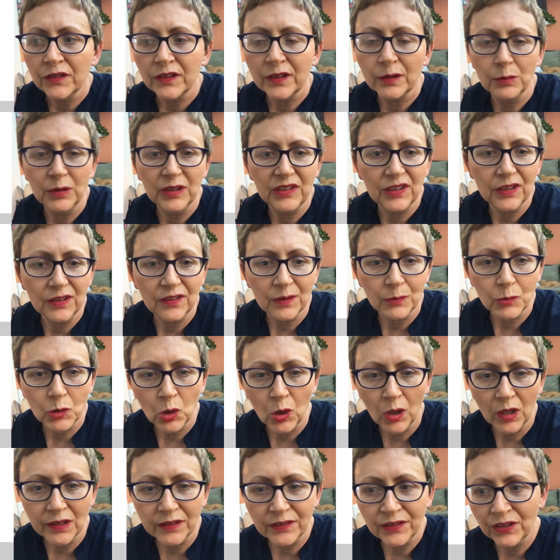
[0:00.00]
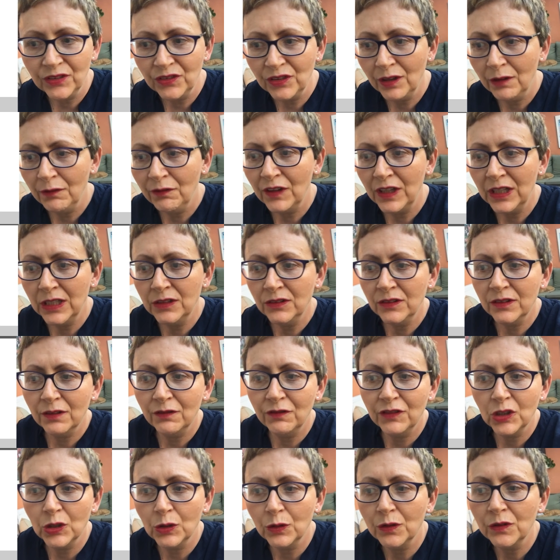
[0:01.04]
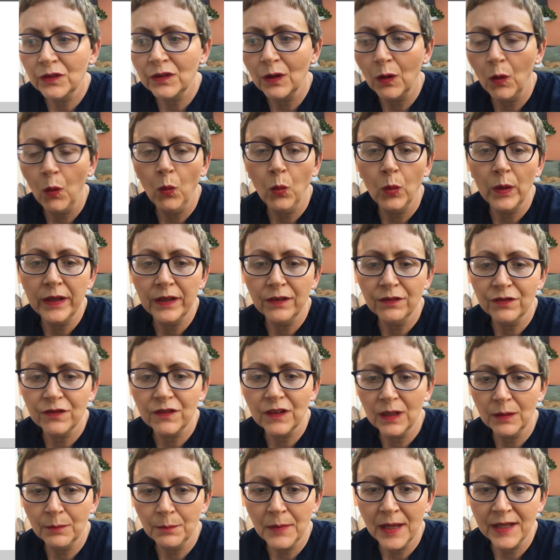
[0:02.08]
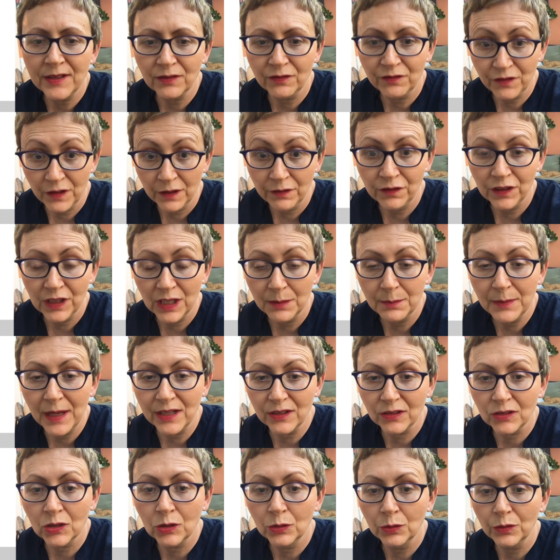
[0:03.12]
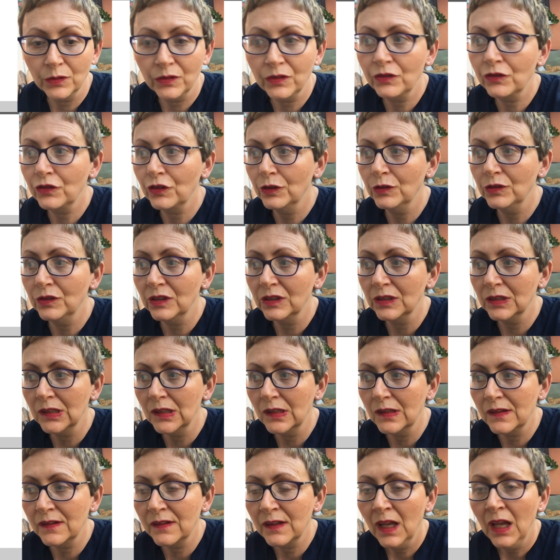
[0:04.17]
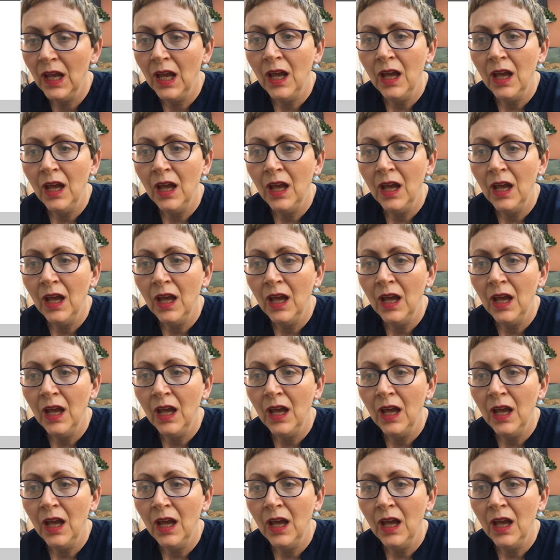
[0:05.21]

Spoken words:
So we did some qualitative interviews with fifth year medical students.